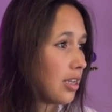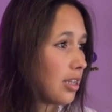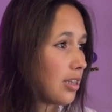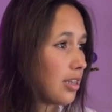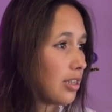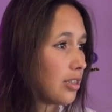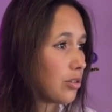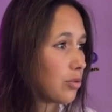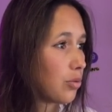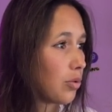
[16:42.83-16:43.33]

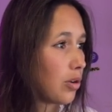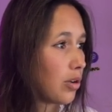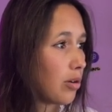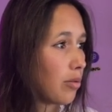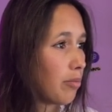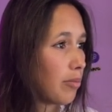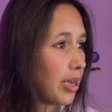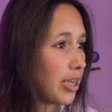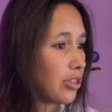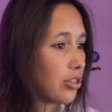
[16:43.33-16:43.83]
This one
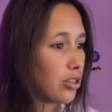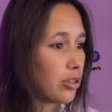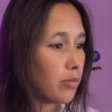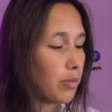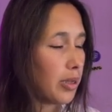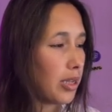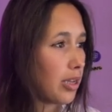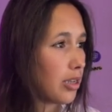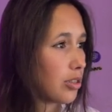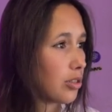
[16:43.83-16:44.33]
might just
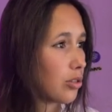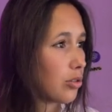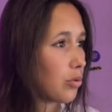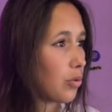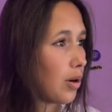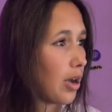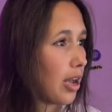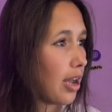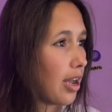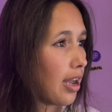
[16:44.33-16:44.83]
be a
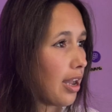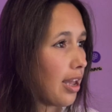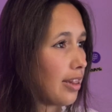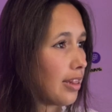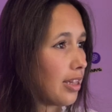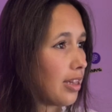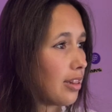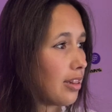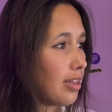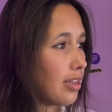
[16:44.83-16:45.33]
square. And
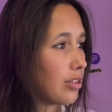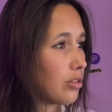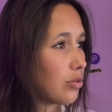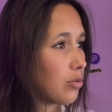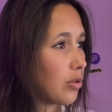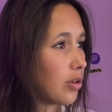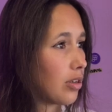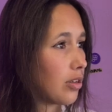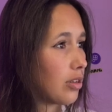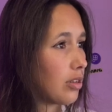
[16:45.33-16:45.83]
then this
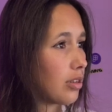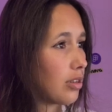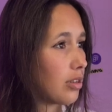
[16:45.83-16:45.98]
one